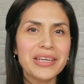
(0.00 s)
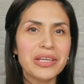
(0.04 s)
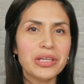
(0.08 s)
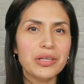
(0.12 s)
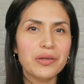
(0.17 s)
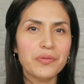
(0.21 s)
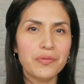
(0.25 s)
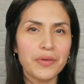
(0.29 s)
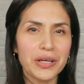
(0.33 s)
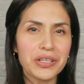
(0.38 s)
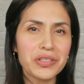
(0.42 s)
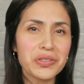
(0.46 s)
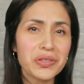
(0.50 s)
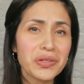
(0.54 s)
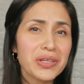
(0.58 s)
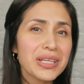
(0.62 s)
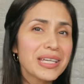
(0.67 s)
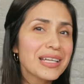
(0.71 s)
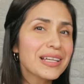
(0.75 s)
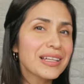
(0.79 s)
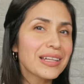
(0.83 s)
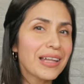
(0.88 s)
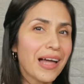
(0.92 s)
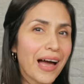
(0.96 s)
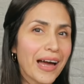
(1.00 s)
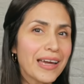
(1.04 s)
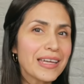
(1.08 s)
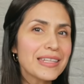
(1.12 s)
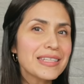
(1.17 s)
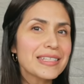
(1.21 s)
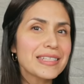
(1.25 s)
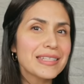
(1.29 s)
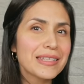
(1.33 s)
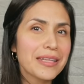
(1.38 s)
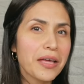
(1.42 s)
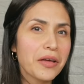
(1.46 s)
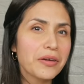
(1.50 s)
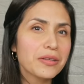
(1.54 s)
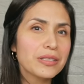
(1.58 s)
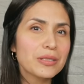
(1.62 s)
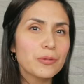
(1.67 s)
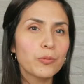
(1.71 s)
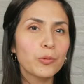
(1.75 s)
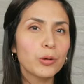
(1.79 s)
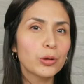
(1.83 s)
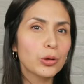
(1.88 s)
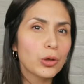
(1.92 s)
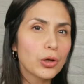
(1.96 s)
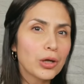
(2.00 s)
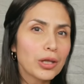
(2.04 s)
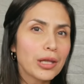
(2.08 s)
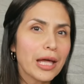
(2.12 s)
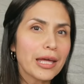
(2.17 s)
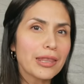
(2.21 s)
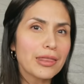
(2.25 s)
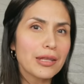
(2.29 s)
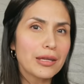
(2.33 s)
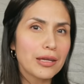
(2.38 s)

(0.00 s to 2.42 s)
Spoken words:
eventually clients' nails will look like